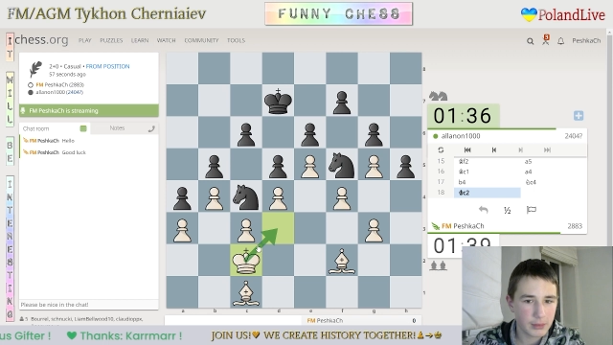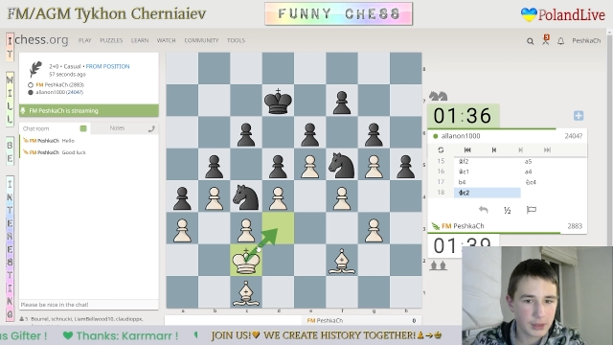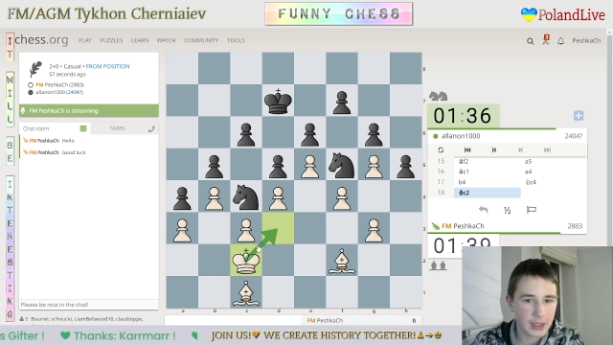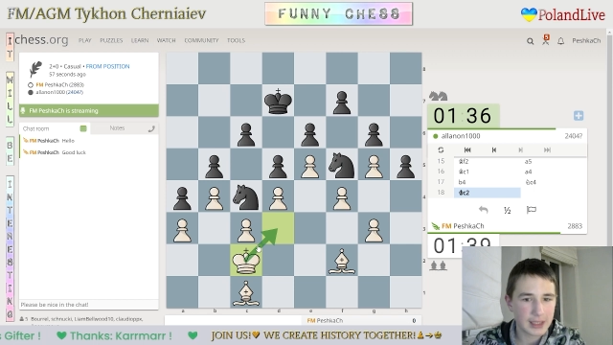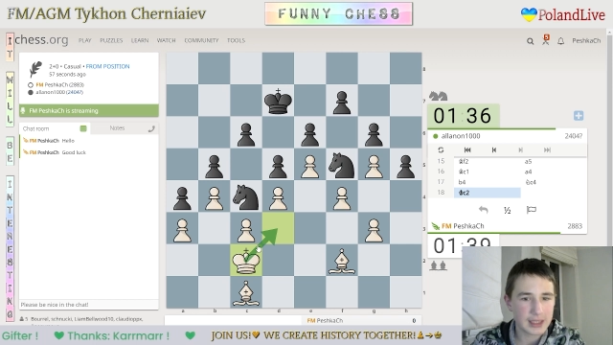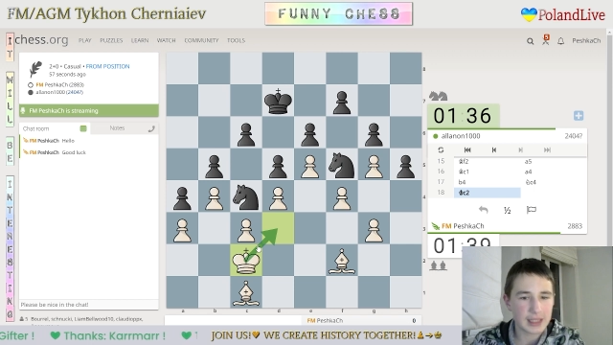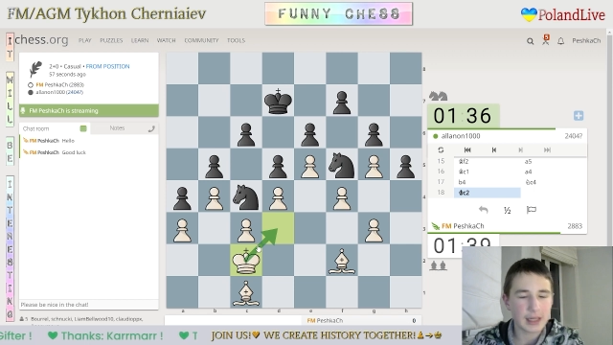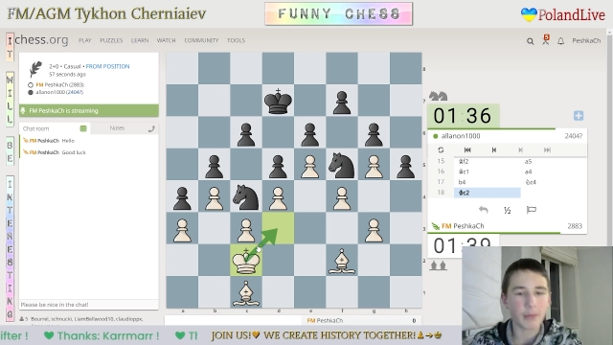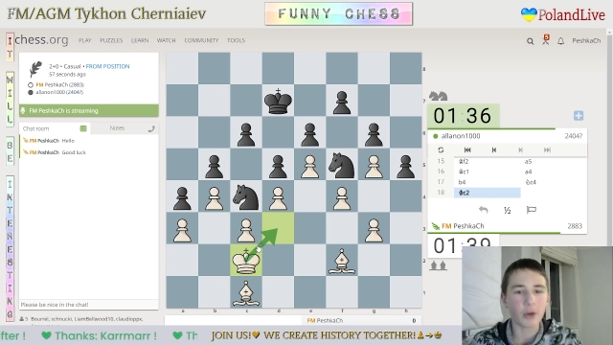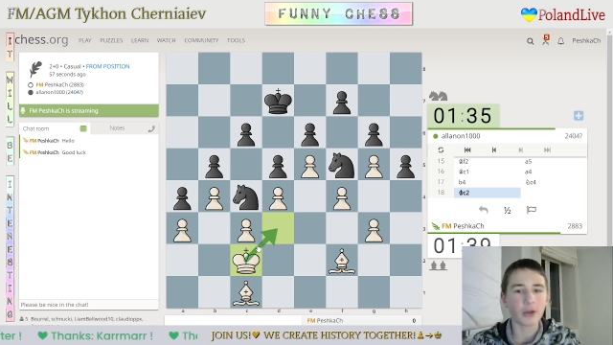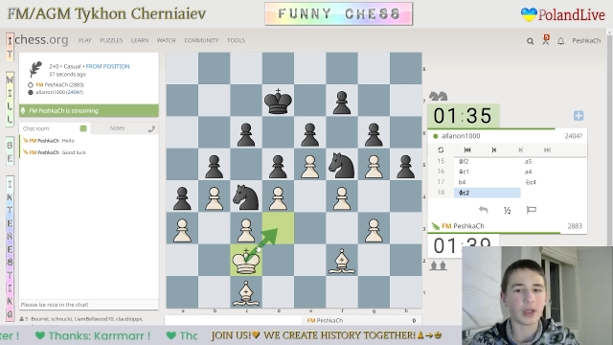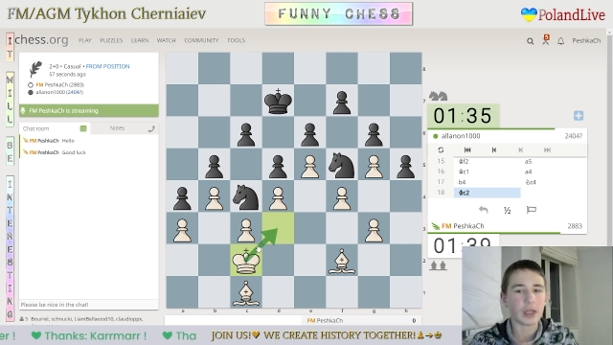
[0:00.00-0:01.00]
Okay, I think I'm
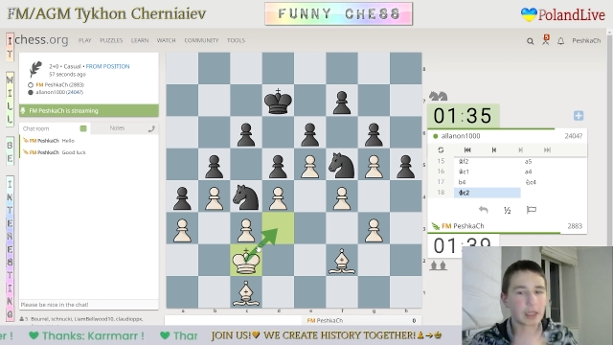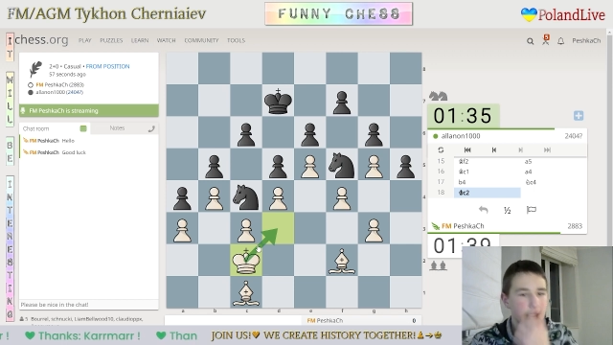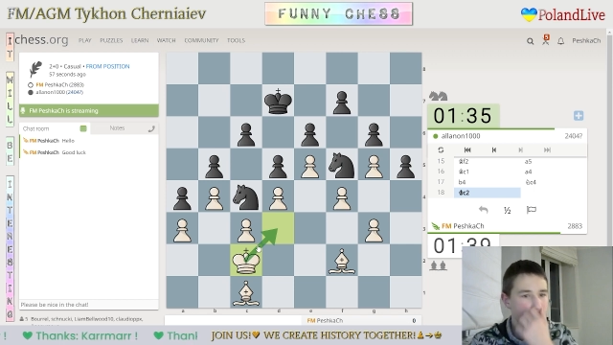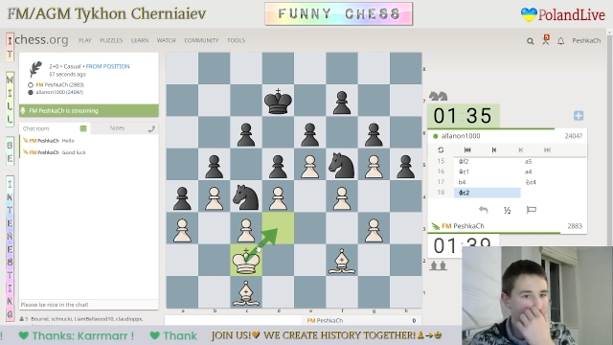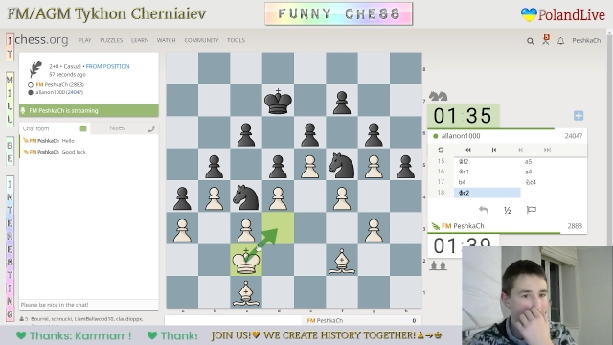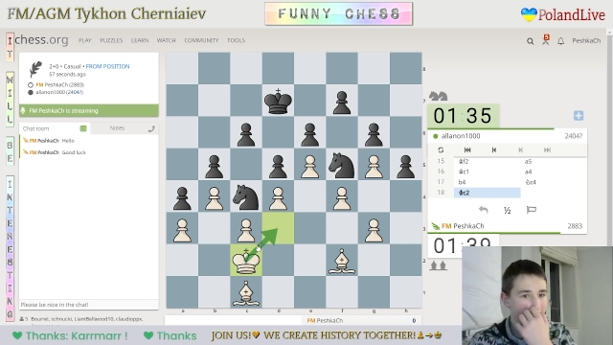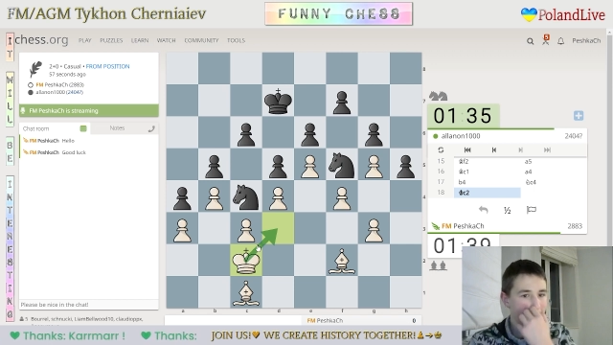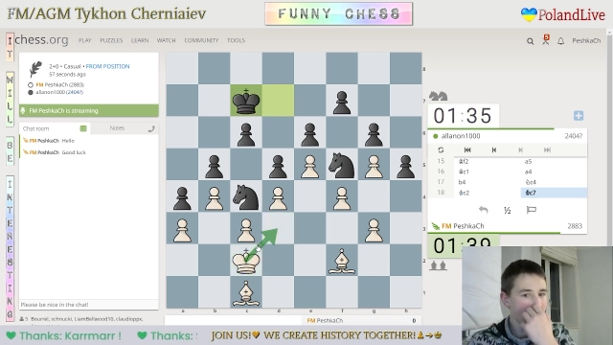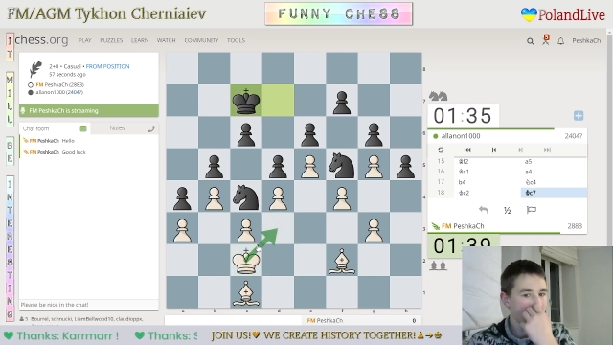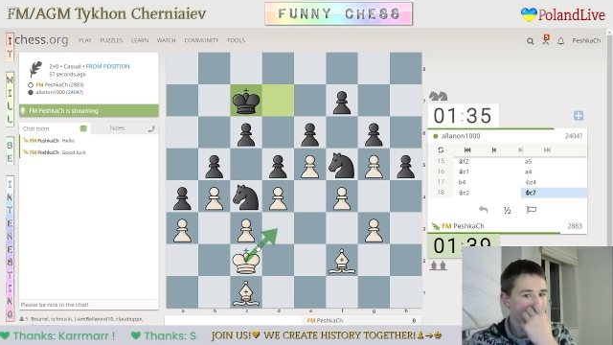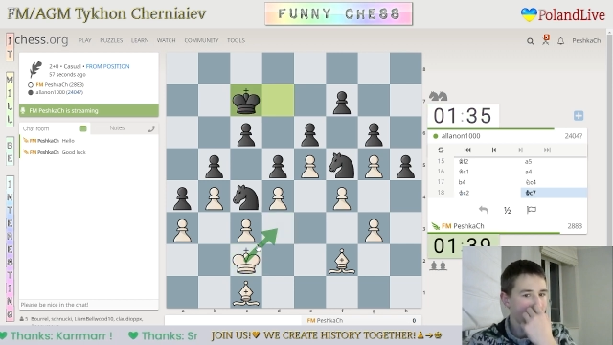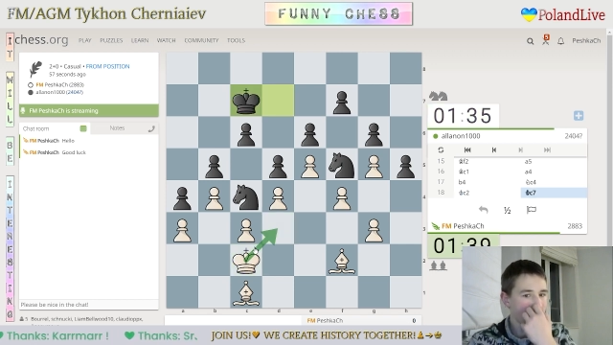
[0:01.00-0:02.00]
holding it.
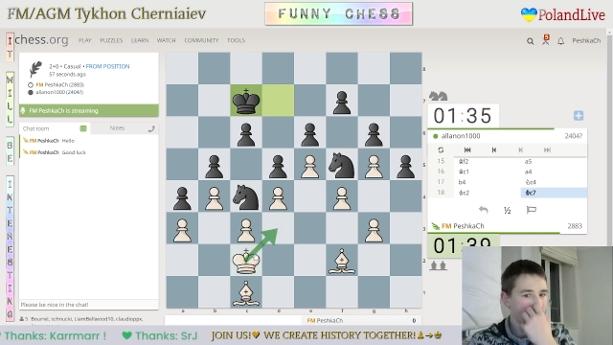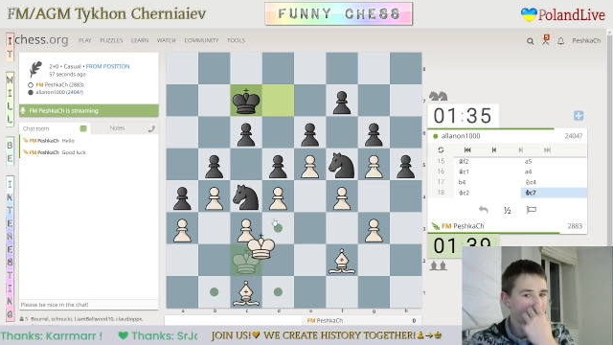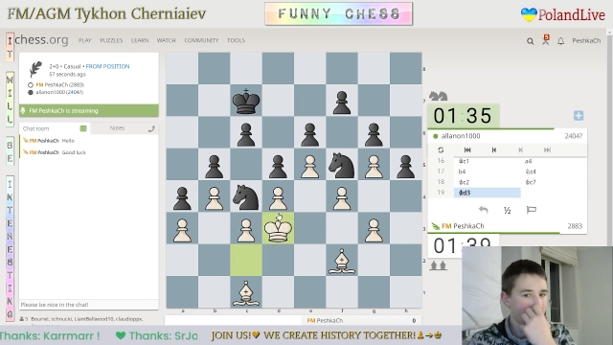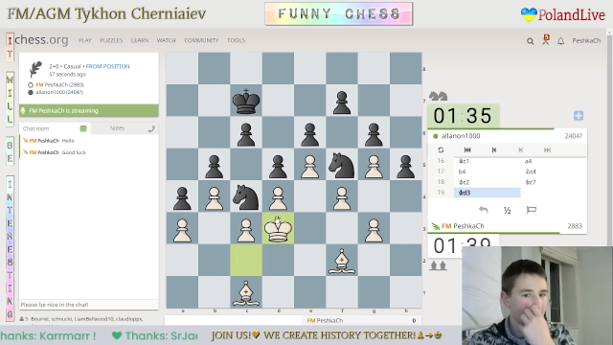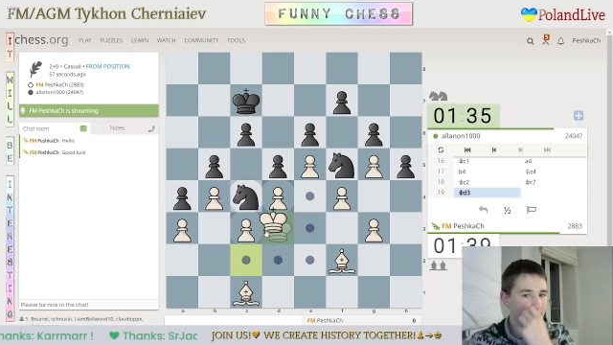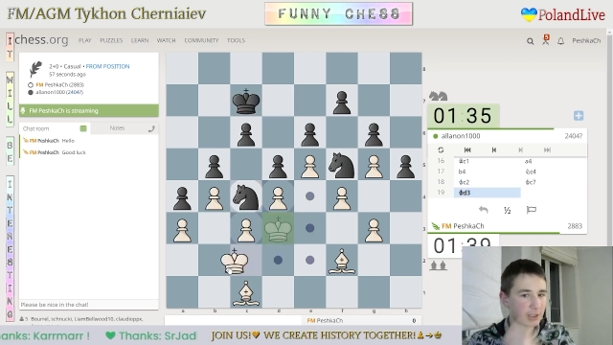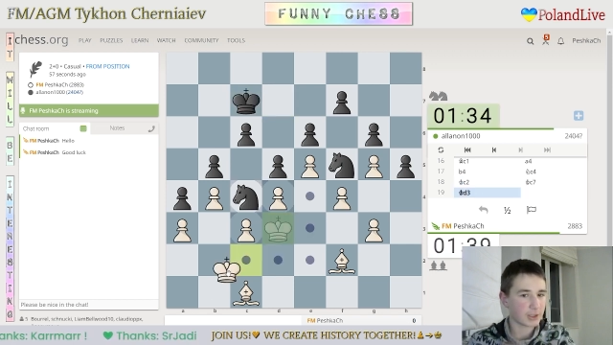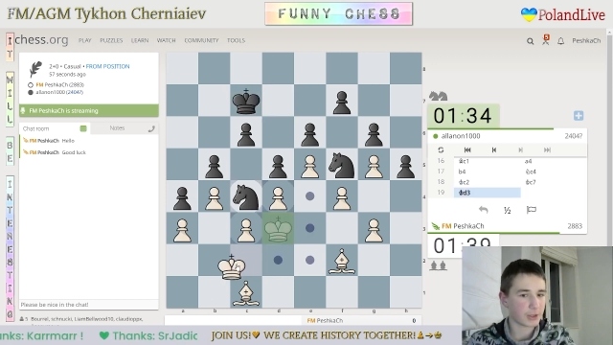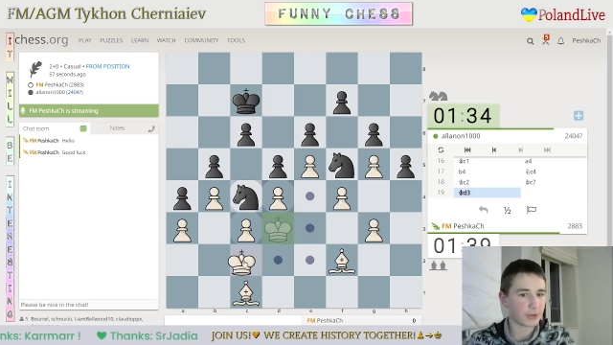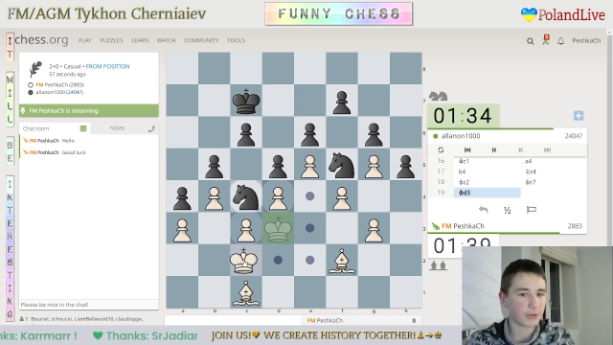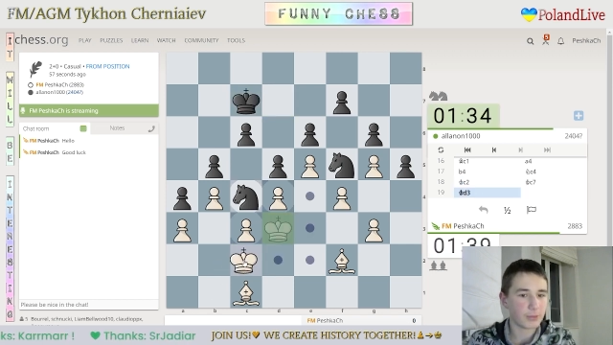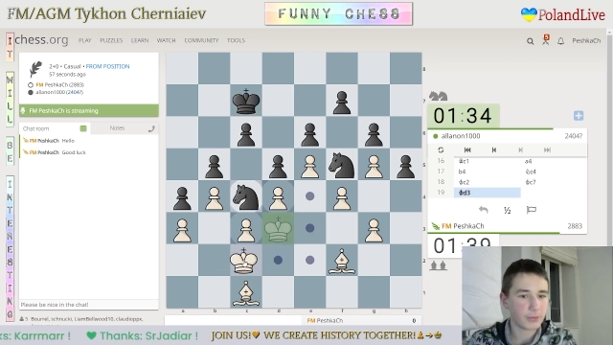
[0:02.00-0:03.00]
I think so.